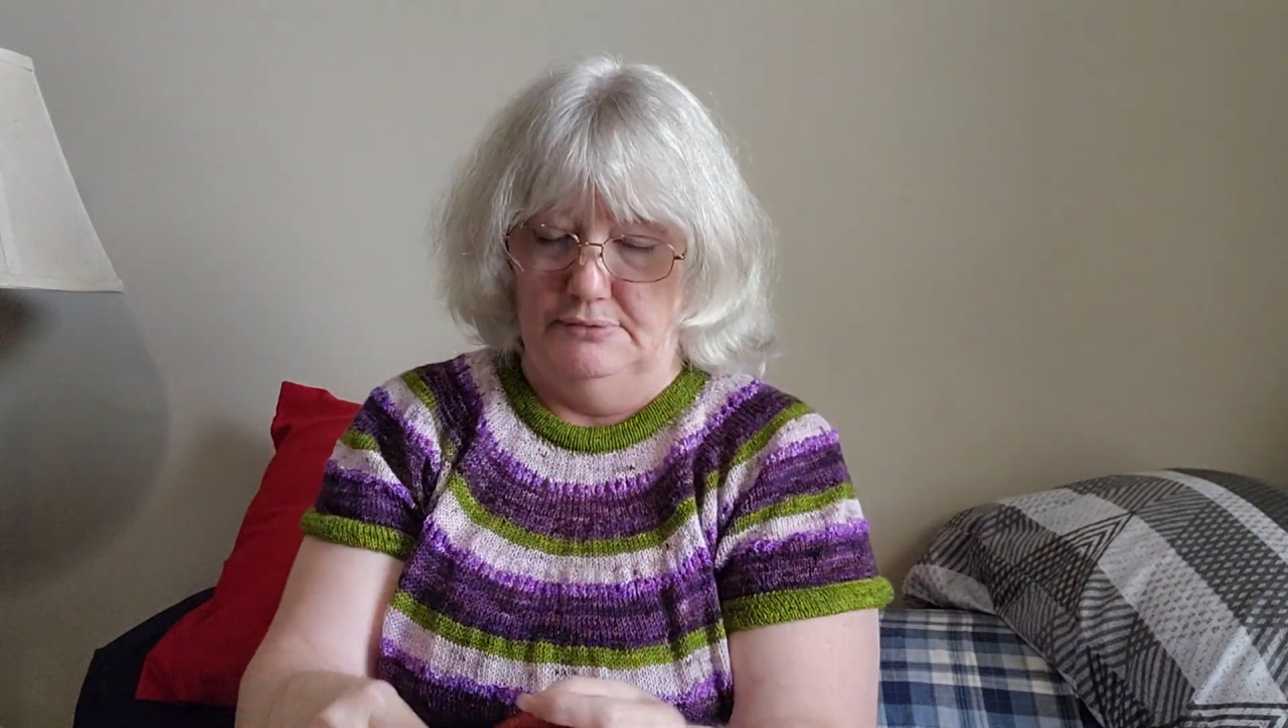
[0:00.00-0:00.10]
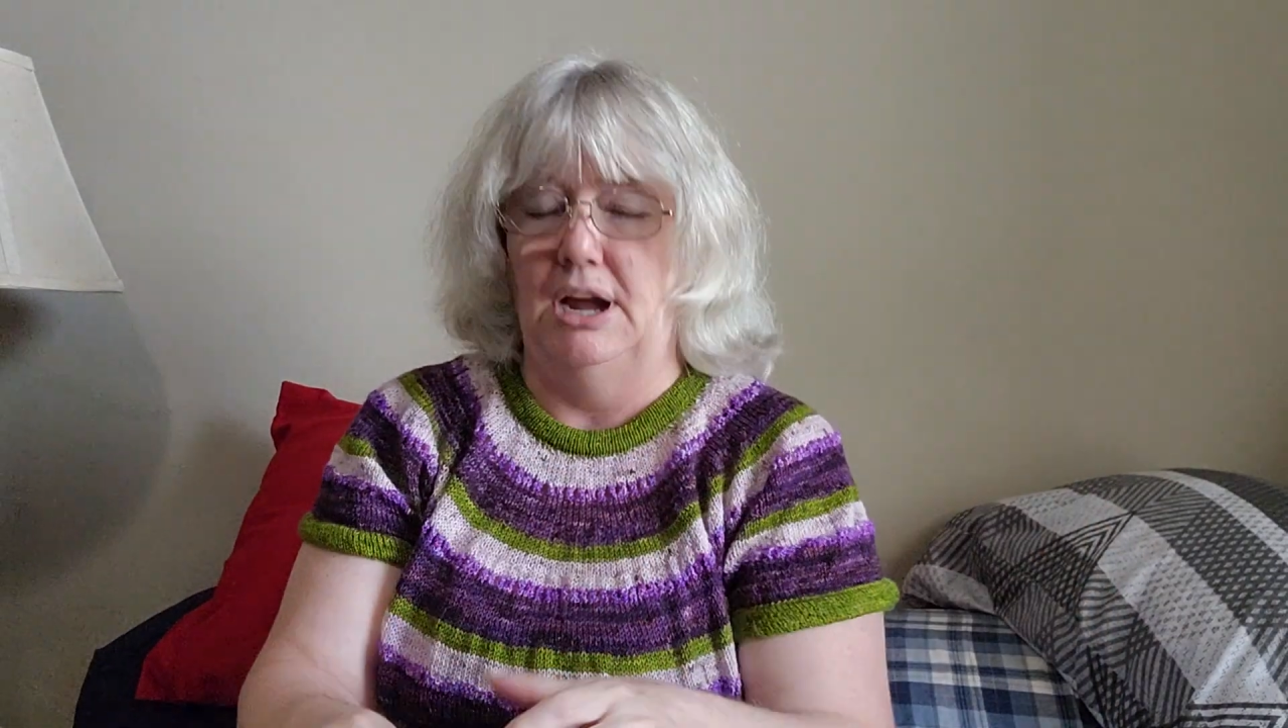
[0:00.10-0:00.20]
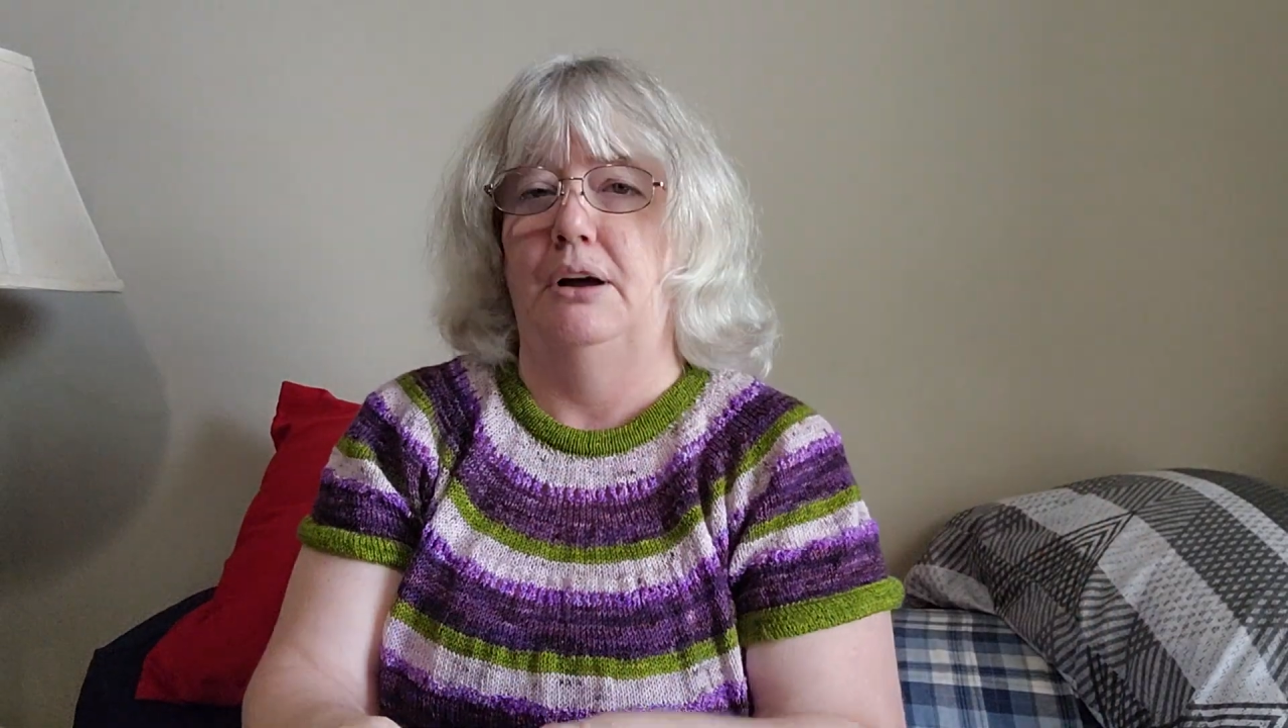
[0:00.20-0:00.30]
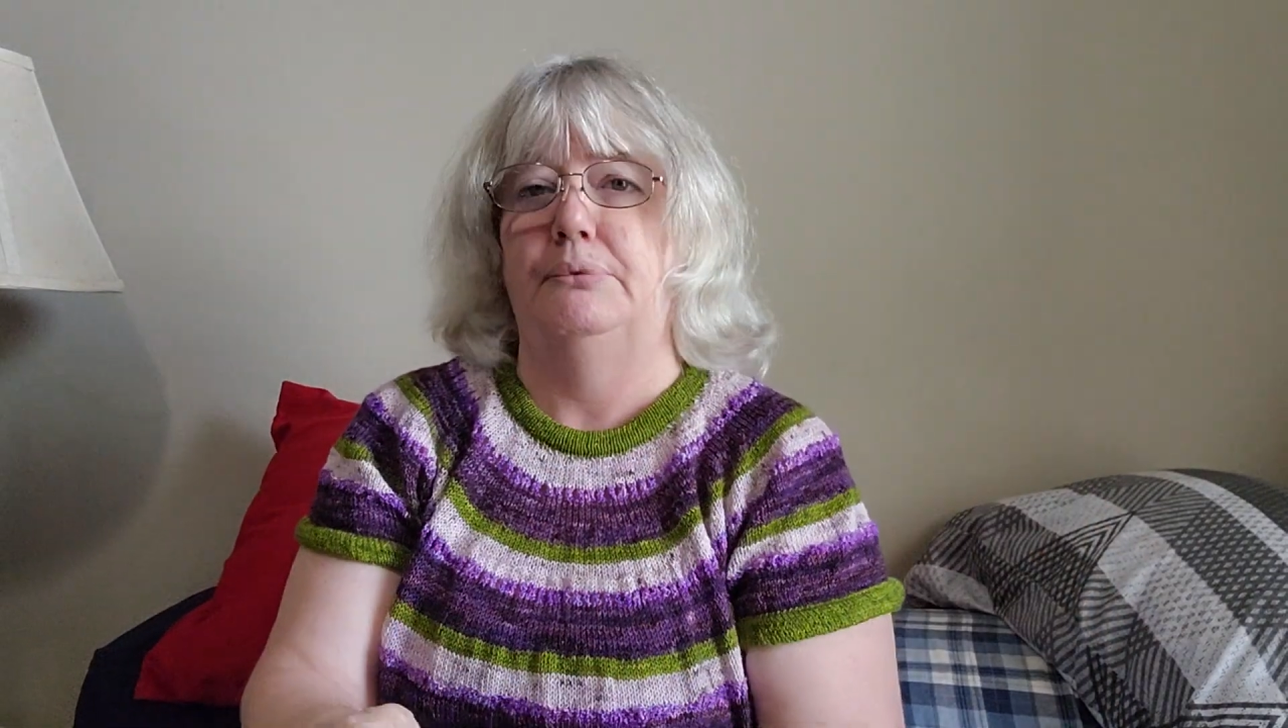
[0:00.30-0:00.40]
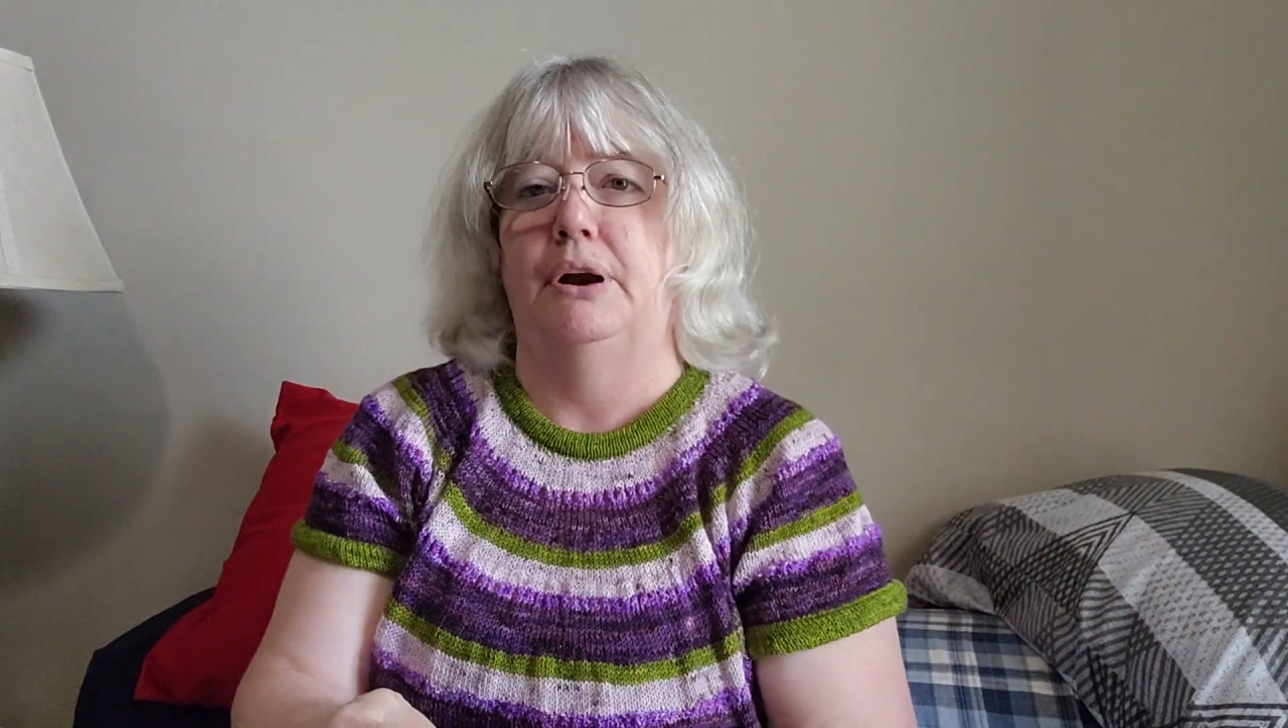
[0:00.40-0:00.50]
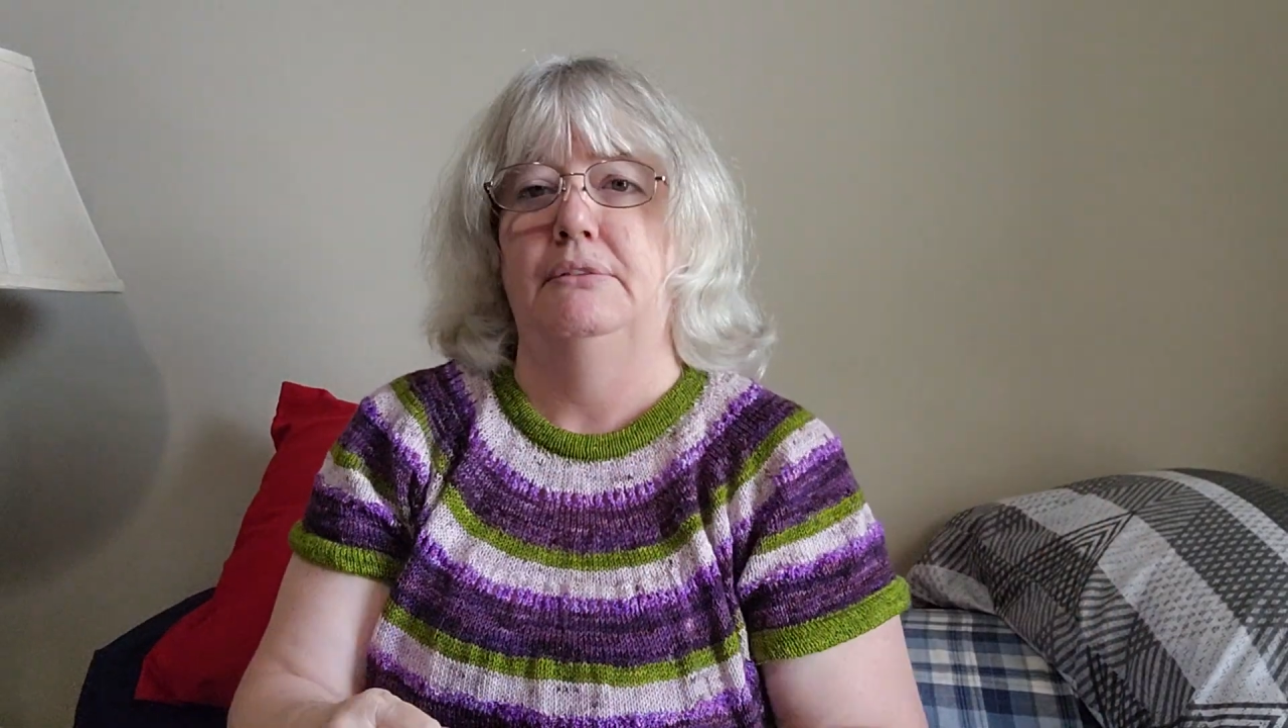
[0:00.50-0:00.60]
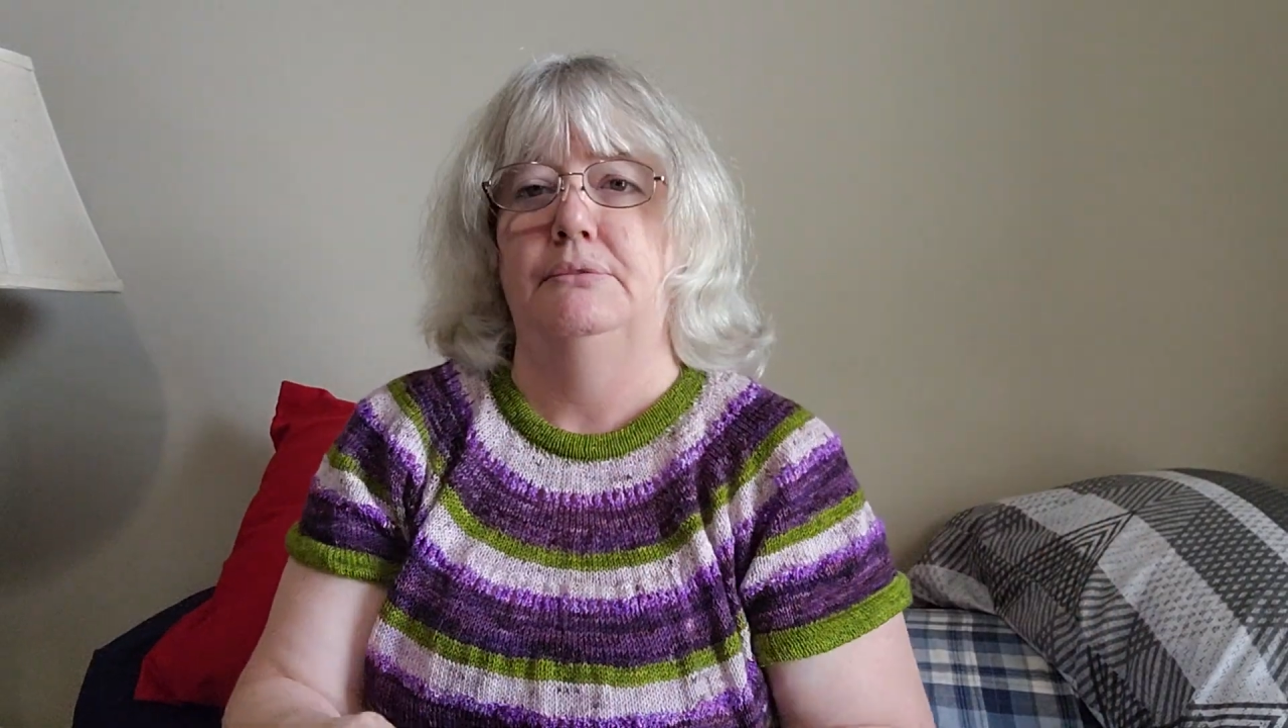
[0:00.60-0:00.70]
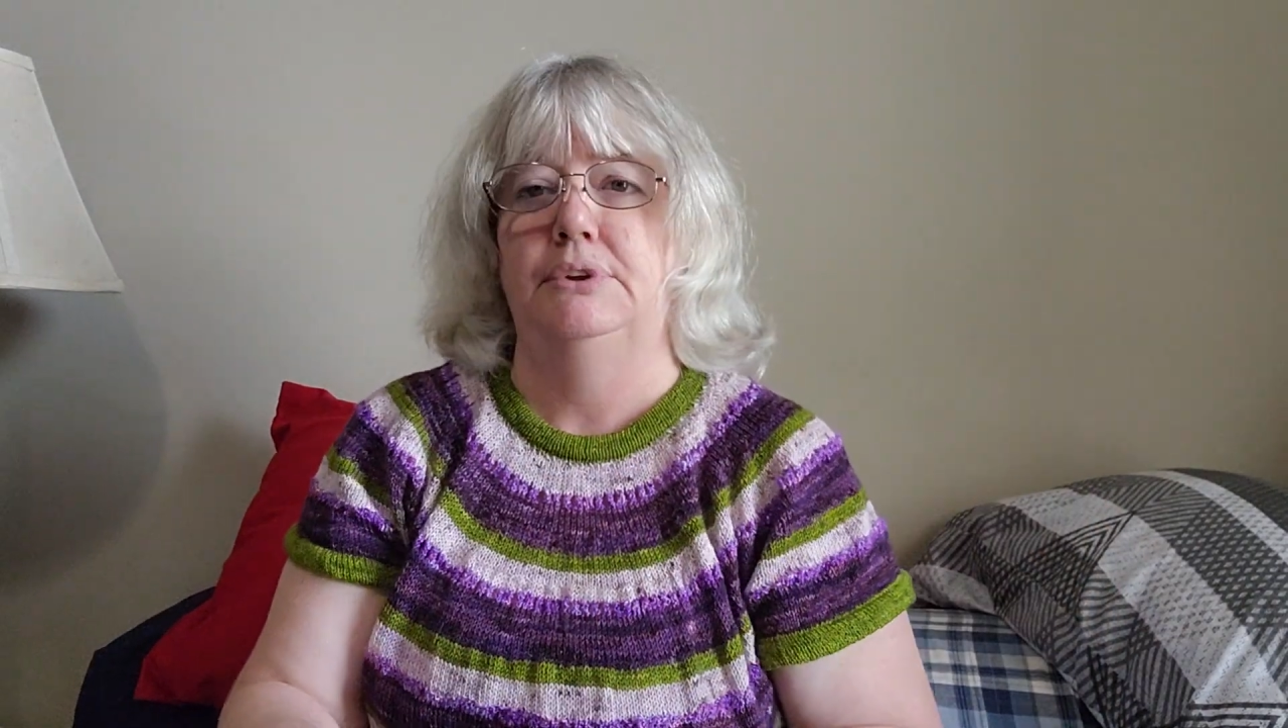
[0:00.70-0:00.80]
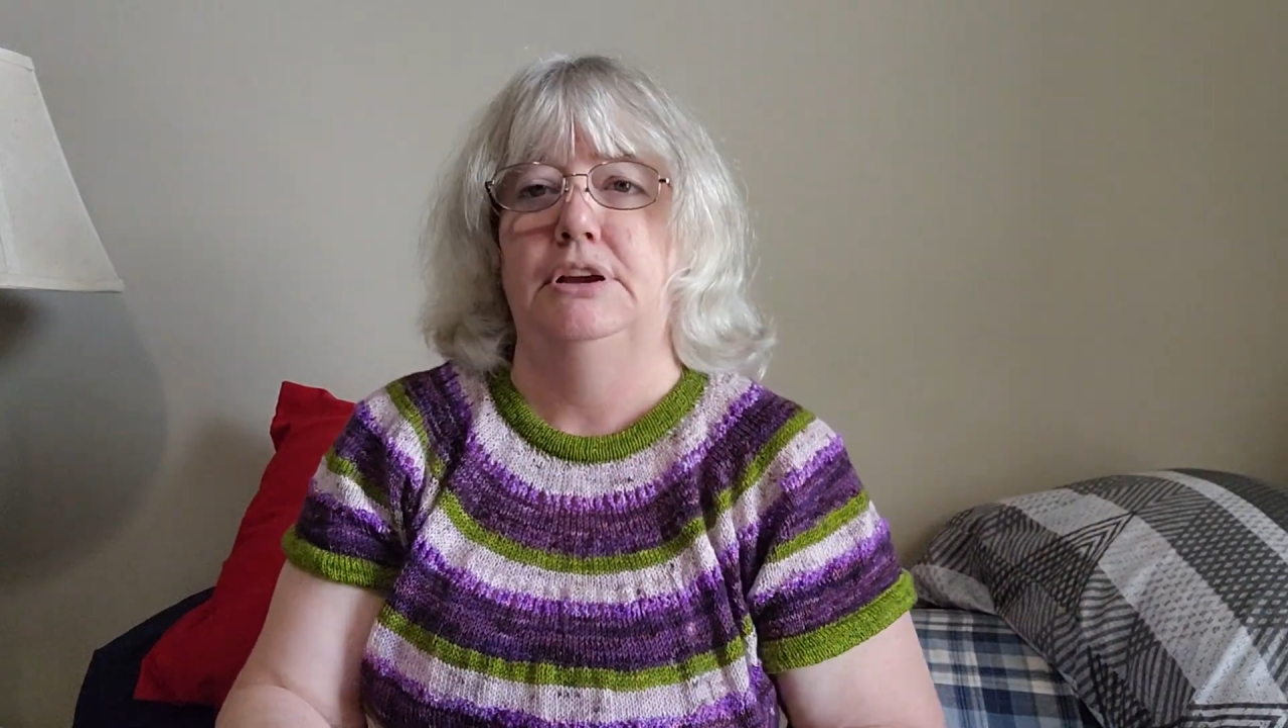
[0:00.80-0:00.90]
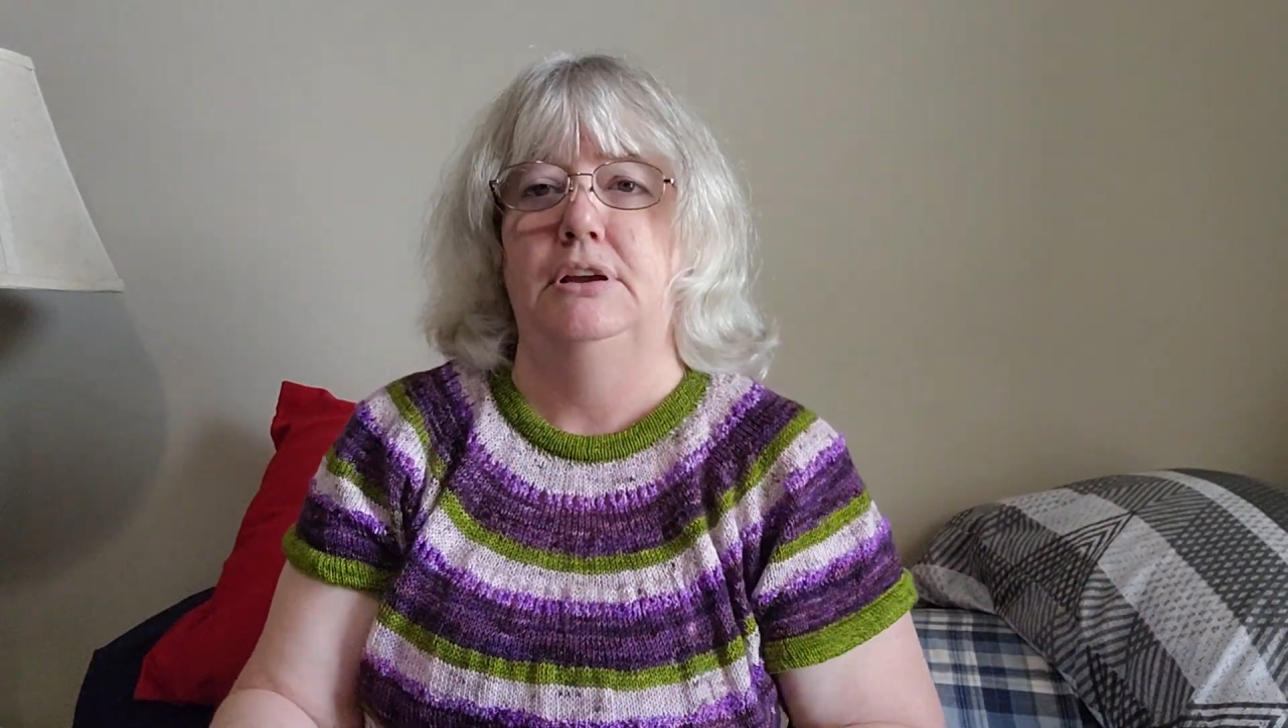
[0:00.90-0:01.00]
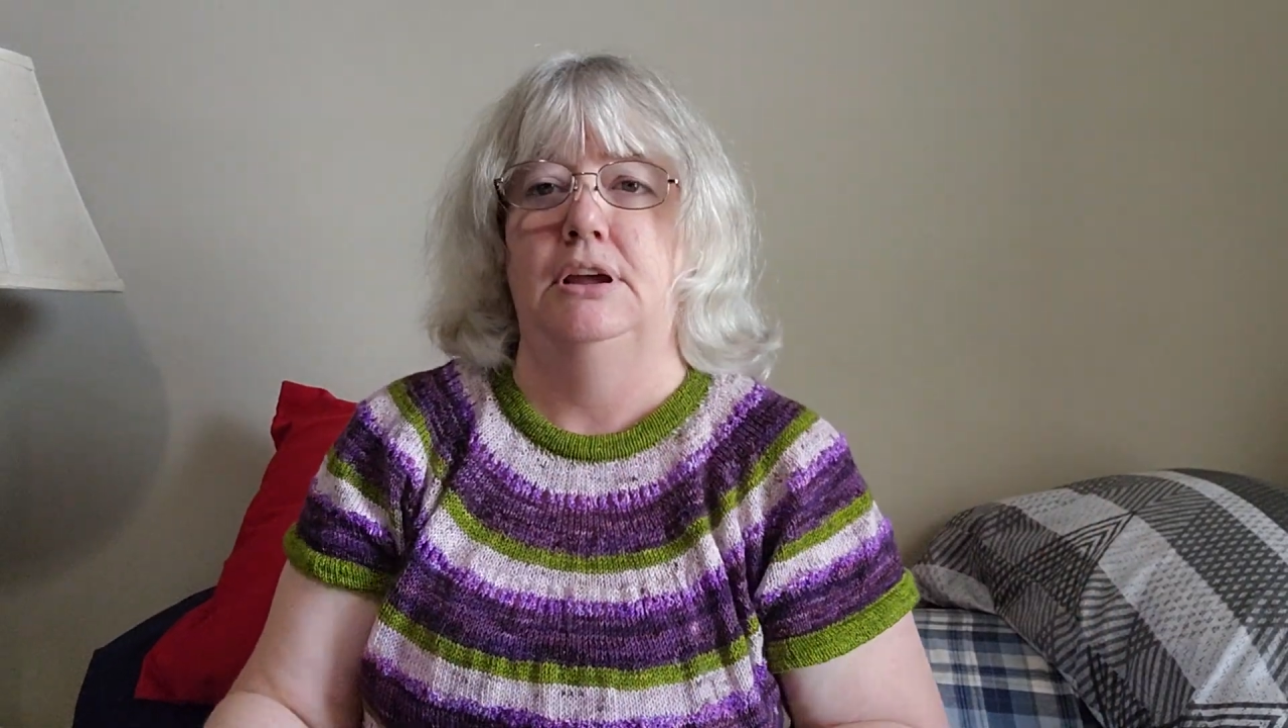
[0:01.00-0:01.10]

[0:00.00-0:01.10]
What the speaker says: I'll probably